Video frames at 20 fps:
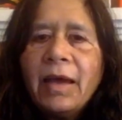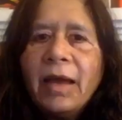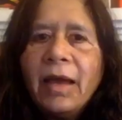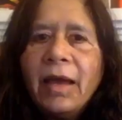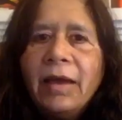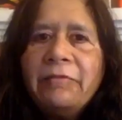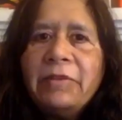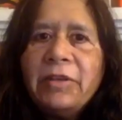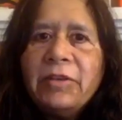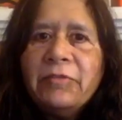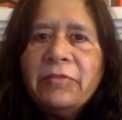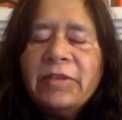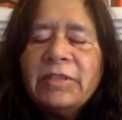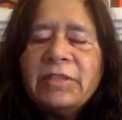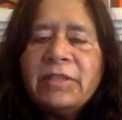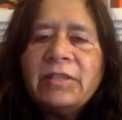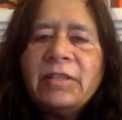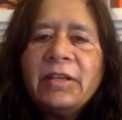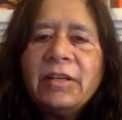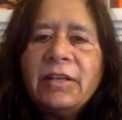And when you
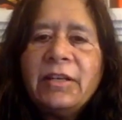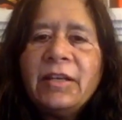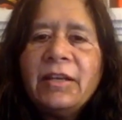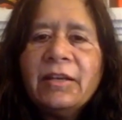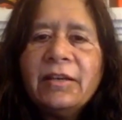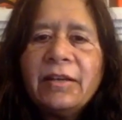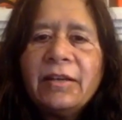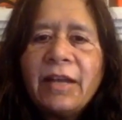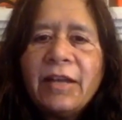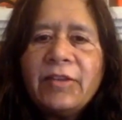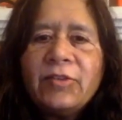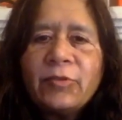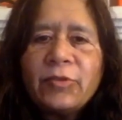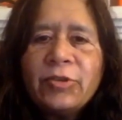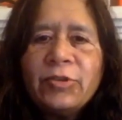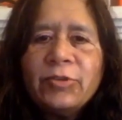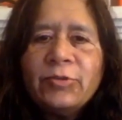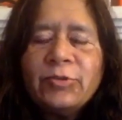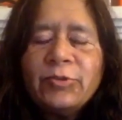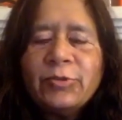visited here, I took
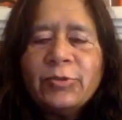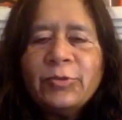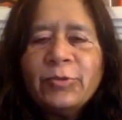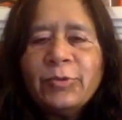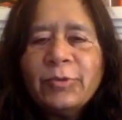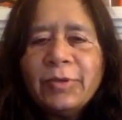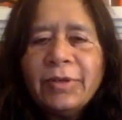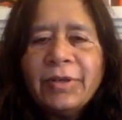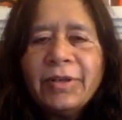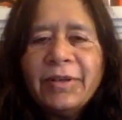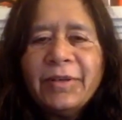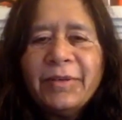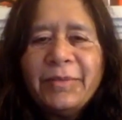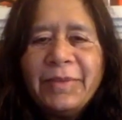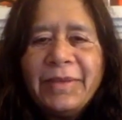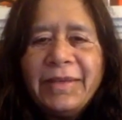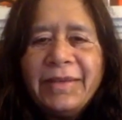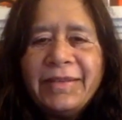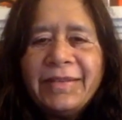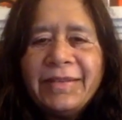you to
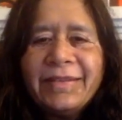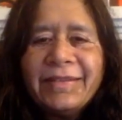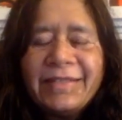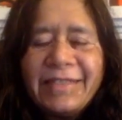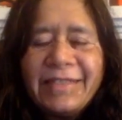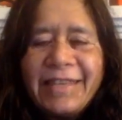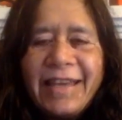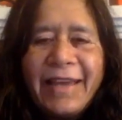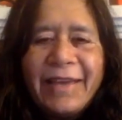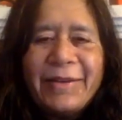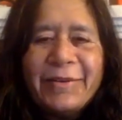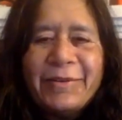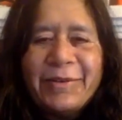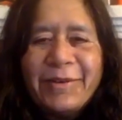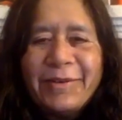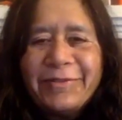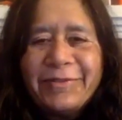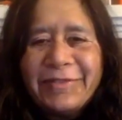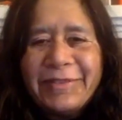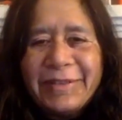meet the
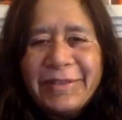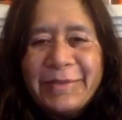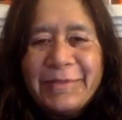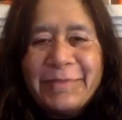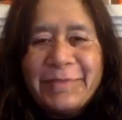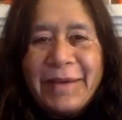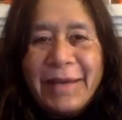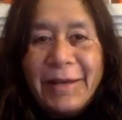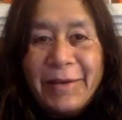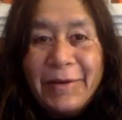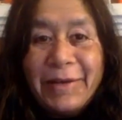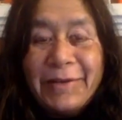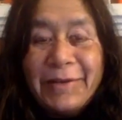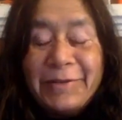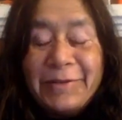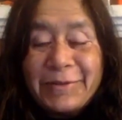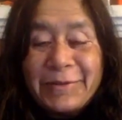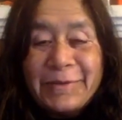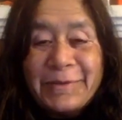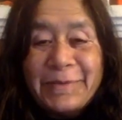CIO of Palo
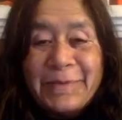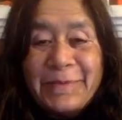Alto